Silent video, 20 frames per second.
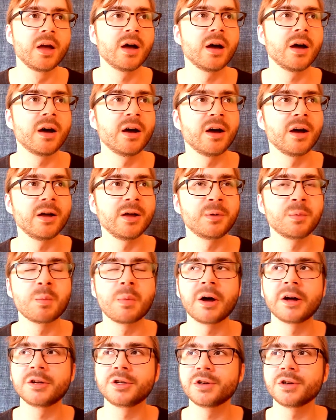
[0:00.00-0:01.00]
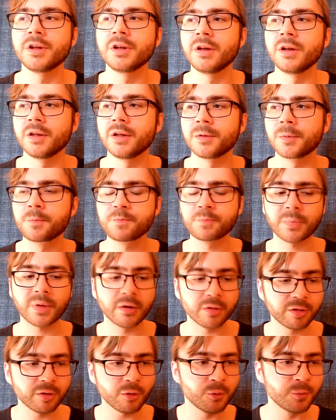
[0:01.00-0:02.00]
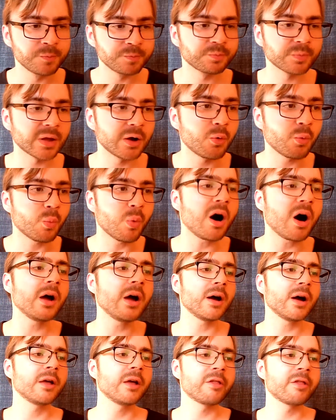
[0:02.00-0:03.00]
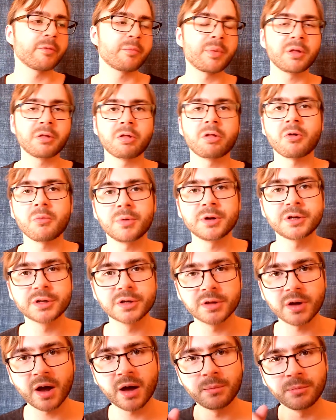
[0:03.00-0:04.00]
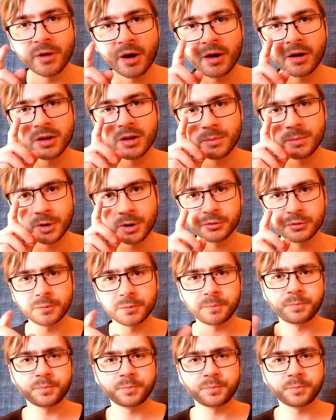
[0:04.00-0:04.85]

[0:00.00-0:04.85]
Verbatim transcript: uh, imagining it so why i spent so much time talking about